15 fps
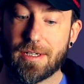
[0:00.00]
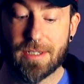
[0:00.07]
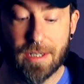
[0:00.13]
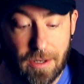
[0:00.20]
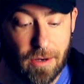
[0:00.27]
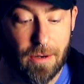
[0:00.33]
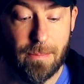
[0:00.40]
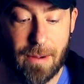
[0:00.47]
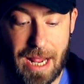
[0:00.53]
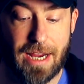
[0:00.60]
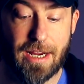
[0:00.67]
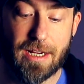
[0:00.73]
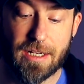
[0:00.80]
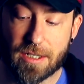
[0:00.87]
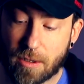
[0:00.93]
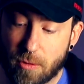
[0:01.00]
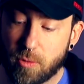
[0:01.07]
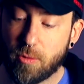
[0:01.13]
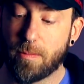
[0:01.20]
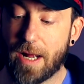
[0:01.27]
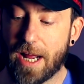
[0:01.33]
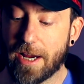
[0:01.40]
It's a good buy. It's a
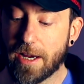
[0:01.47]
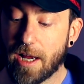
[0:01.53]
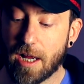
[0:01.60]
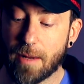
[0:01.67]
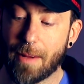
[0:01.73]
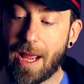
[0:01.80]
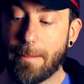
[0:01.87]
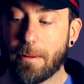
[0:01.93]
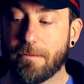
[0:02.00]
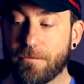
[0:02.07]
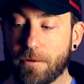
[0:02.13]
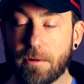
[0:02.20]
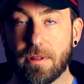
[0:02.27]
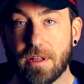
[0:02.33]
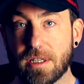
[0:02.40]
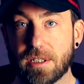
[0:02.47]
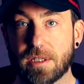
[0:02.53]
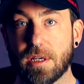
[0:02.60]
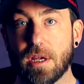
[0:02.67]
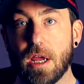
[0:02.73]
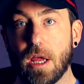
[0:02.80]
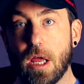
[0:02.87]
cool buy. I prefer this